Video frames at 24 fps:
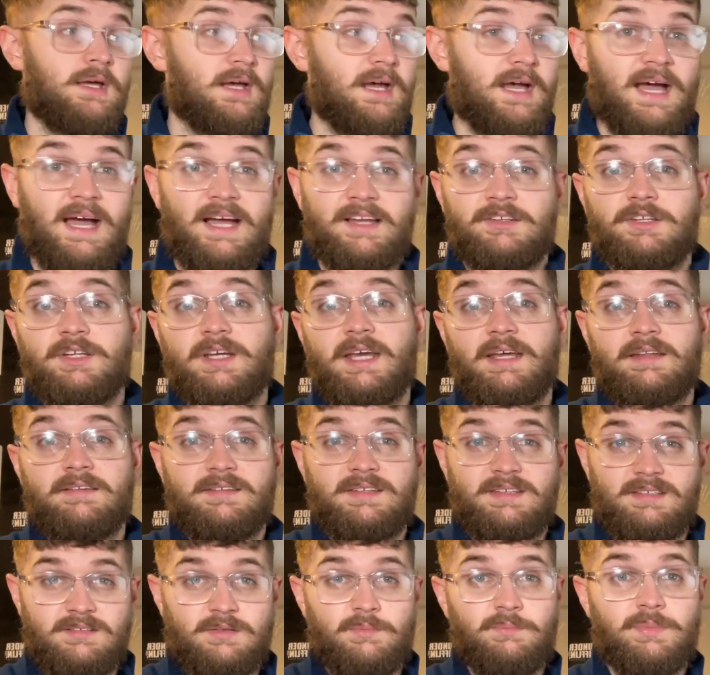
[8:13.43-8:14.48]
and you get
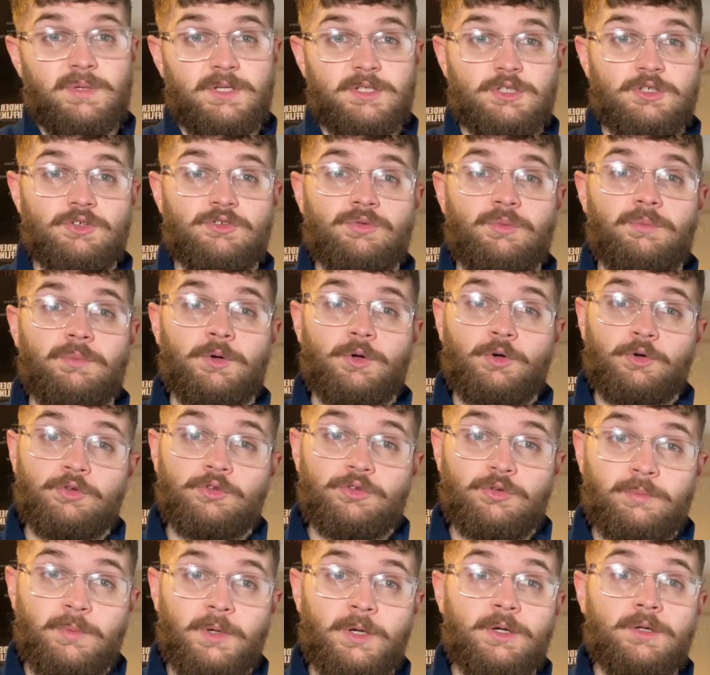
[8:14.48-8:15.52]
decent pictures from the
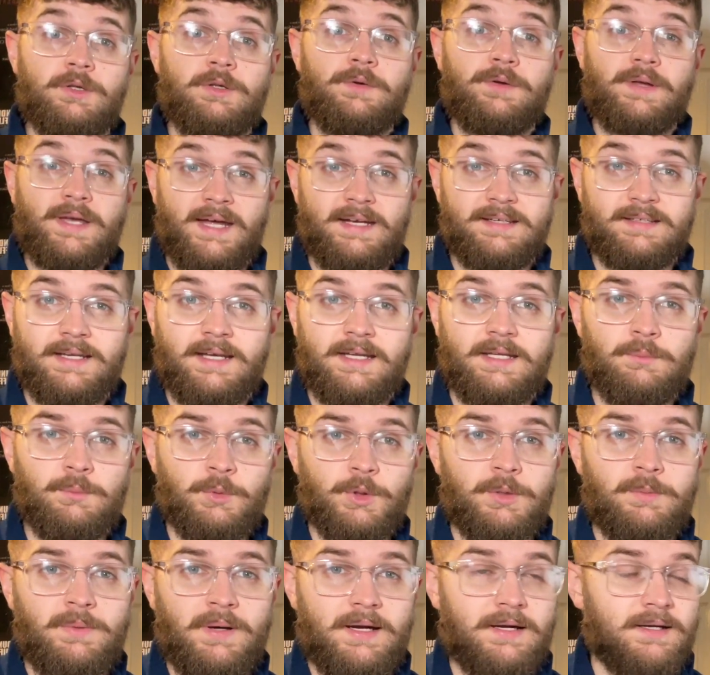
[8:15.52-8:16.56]
customer, you can get your
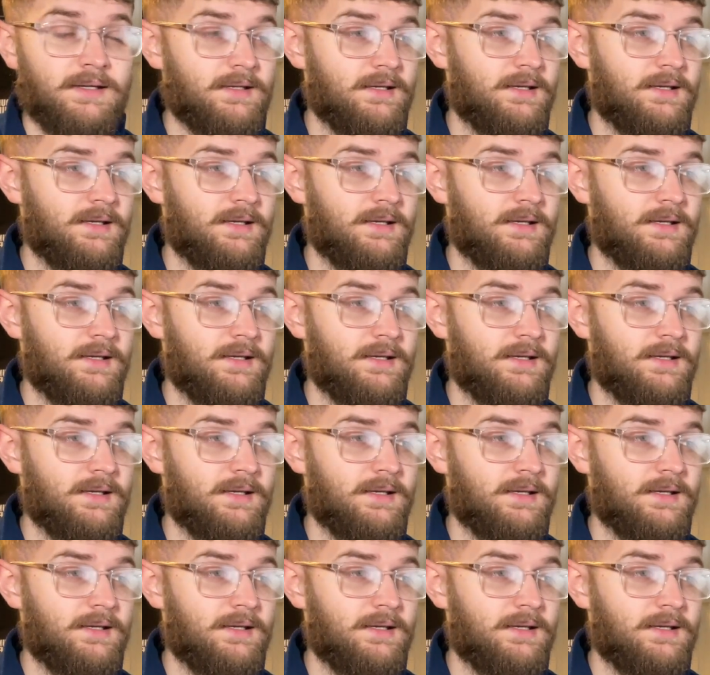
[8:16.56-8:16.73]
money back.